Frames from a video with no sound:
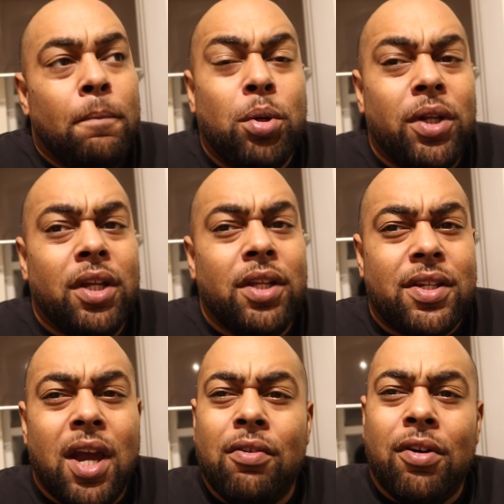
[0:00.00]
Put it in his
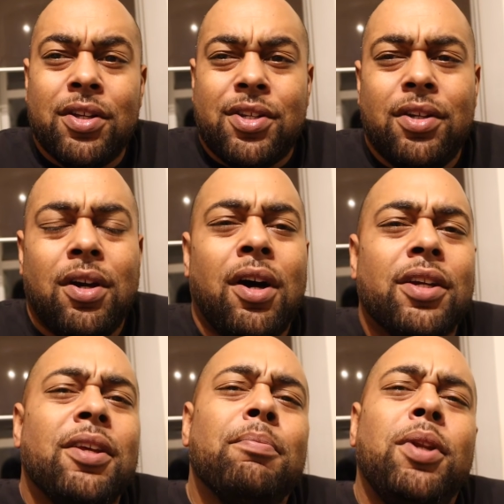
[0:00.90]
garage,
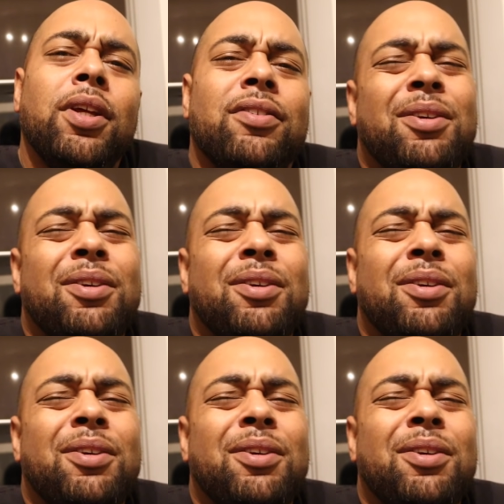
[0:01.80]
asked him please.